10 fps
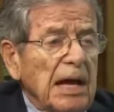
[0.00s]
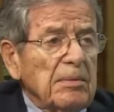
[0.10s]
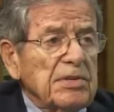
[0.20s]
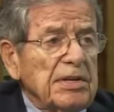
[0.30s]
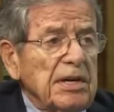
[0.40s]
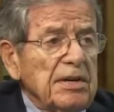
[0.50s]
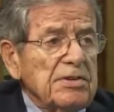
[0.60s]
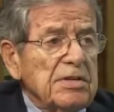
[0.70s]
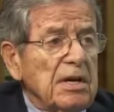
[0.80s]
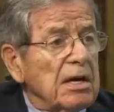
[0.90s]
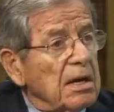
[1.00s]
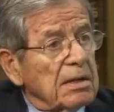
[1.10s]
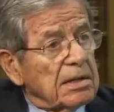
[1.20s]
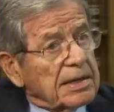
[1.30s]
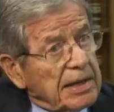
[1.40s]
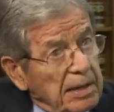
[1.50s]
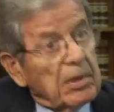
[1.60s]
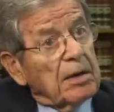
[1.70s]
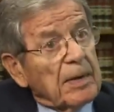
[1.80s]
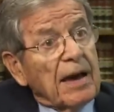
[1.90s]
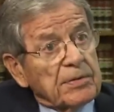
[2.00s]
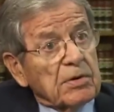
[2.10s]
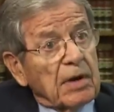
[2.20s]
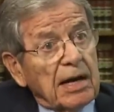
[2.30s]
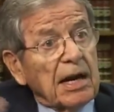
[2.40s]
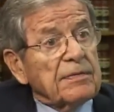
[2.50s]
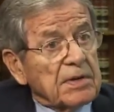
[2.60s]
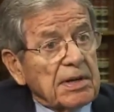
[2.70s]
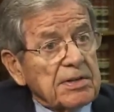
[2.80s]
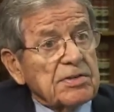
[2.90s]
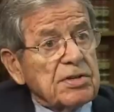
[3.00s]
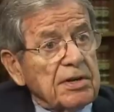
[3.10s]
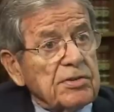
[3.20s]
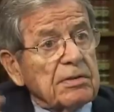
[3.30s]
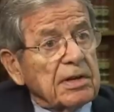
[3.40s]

That was a case that came up after I left the legislature,